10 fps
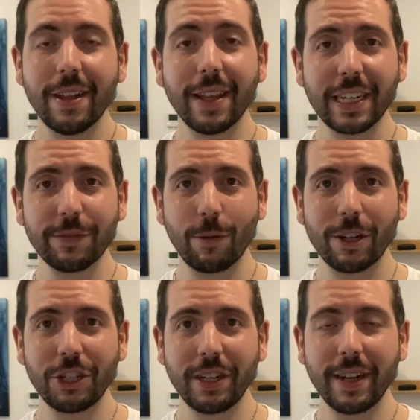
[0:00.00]
Thanks for
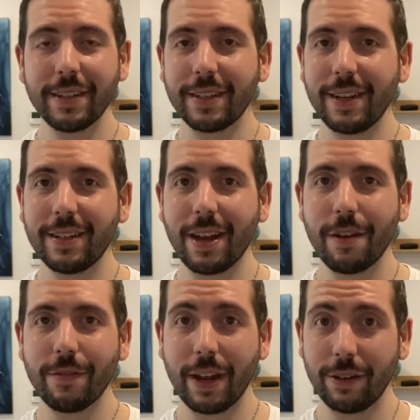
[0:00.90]
watching, stay
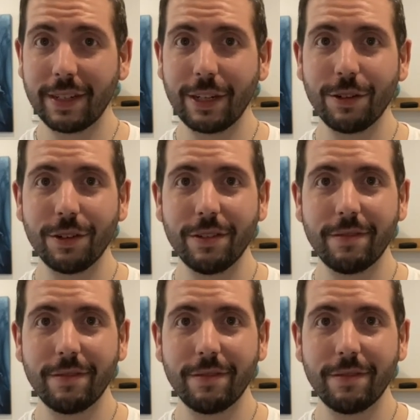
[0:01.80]
safe, and I'll see you soon.